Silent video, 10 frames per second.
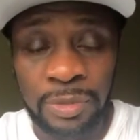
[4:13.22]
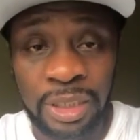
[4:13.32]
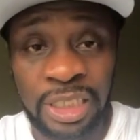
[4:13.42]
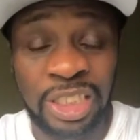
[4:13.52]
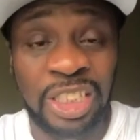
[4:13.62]

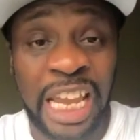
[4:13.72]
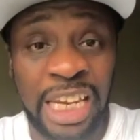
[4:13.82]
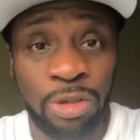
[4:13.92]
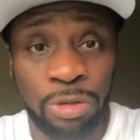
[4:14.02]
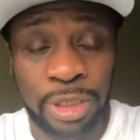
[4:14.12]
is
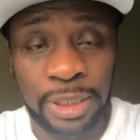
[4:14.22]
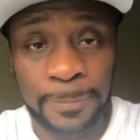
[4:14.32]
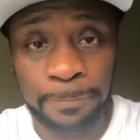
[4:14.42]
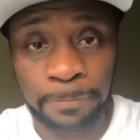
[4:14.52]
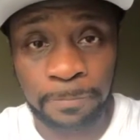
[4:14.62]
dangerous.
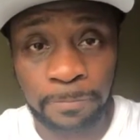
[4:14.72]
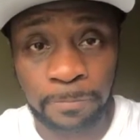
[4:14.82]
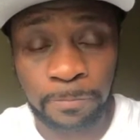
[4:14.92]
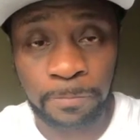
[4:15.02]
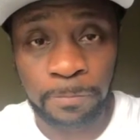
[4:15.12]

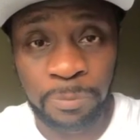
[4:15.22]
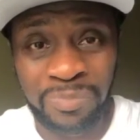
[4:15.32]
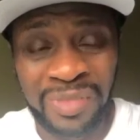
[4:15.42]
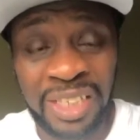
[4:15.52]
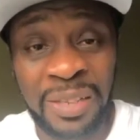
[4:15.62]

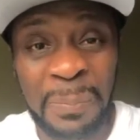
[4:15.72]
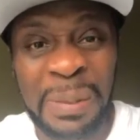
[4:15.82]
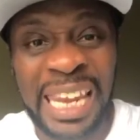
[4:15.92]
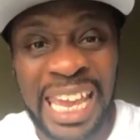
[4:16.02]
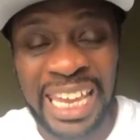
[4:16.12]
It's a
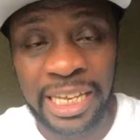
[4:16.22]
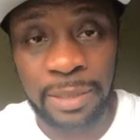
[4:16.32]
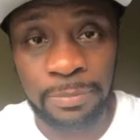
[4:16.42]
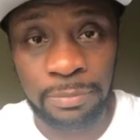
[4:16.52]
plague.